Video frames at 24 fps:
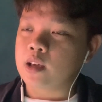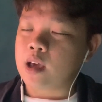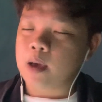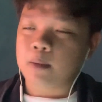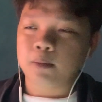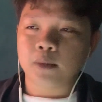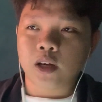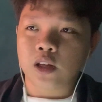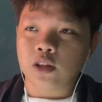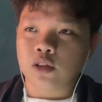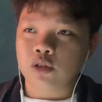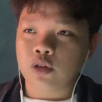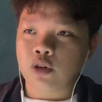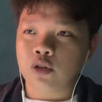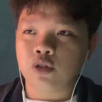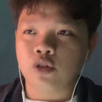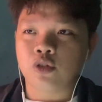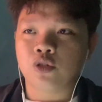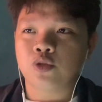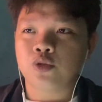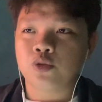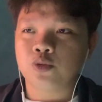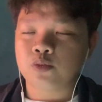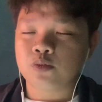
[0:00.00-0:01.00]
I'm gonna turn
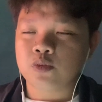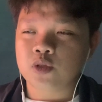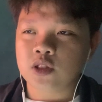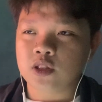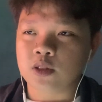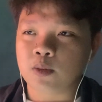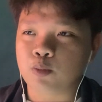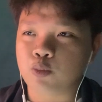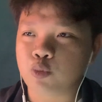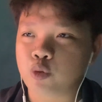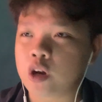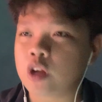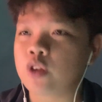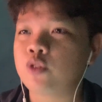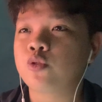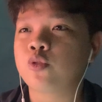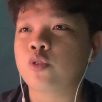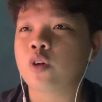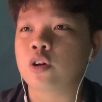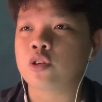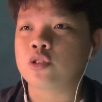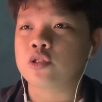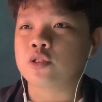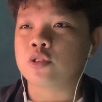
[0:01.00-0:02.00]
off some brain
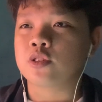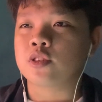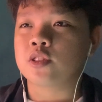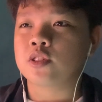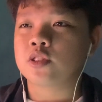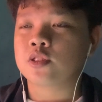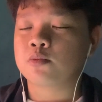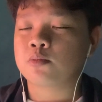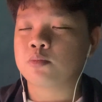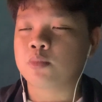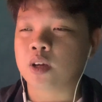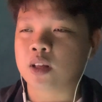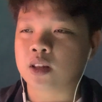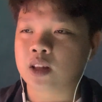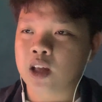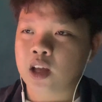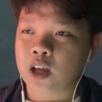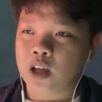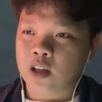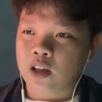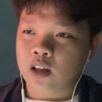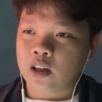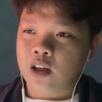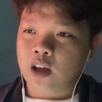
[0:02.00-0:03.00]
functions, but
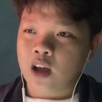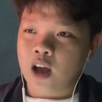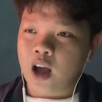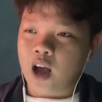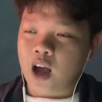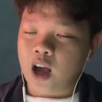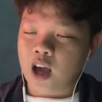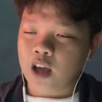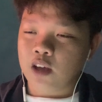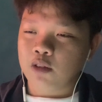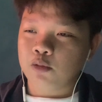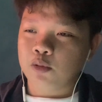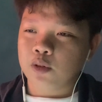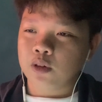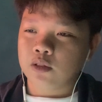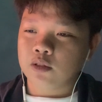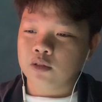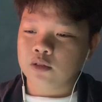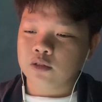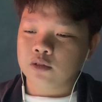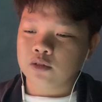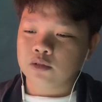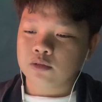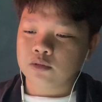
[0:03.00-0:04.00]
I
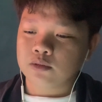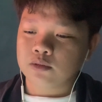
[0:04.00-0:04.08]
will